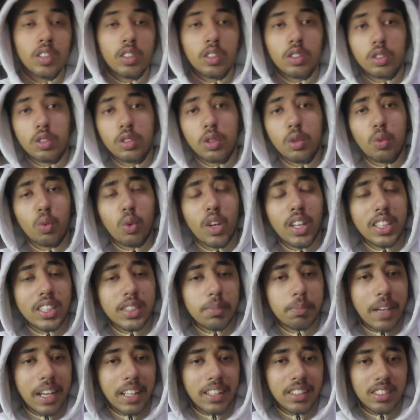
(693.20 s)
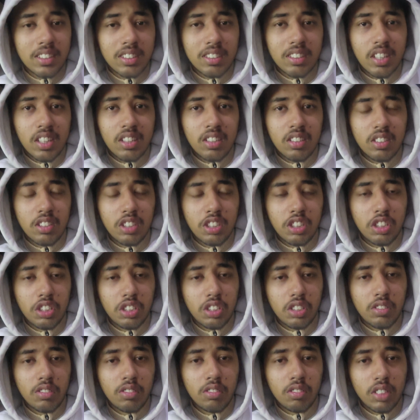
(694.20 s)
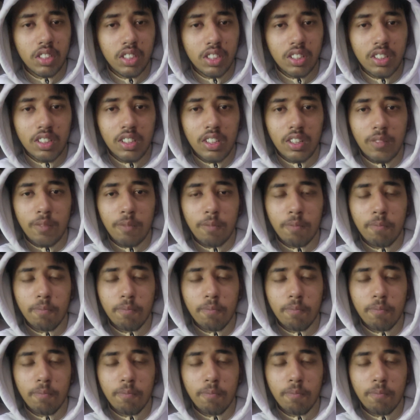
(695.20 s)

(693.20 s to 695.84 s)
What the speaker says: So what is pattern recognition really?